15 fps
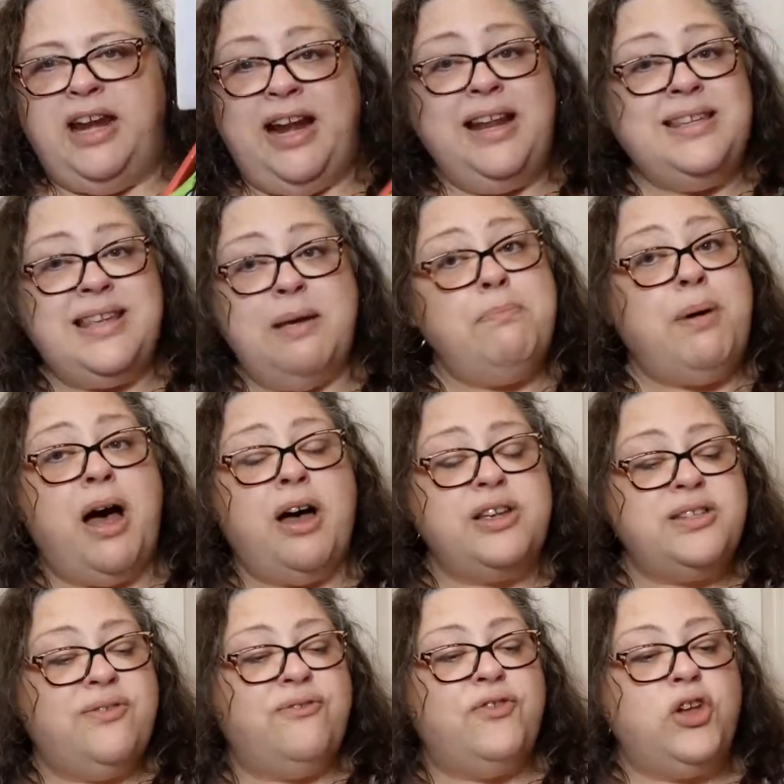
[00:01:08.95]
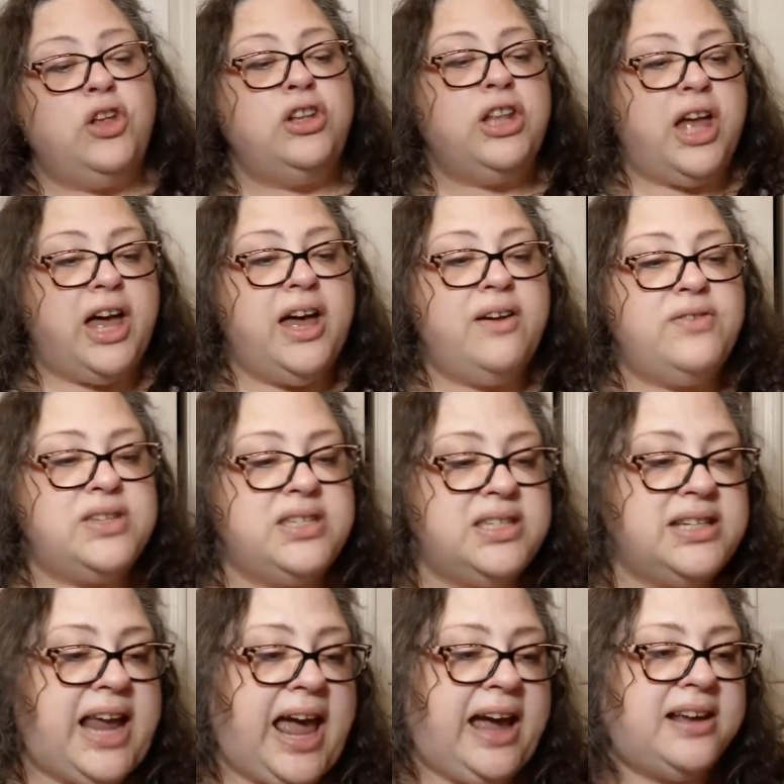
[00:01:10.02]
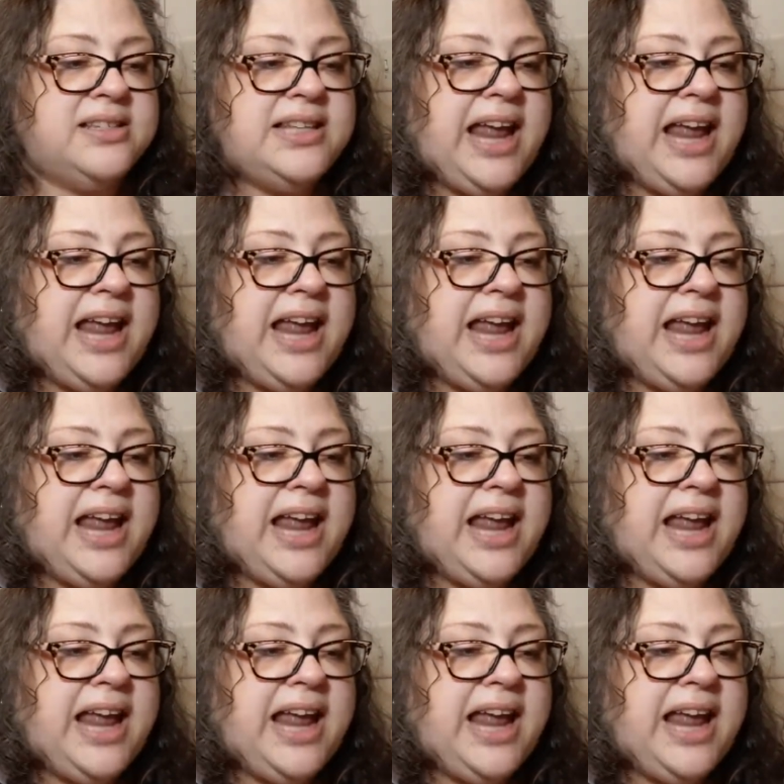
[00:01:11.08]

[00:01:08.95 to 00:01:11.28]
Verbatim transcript: It is a box full of snacks.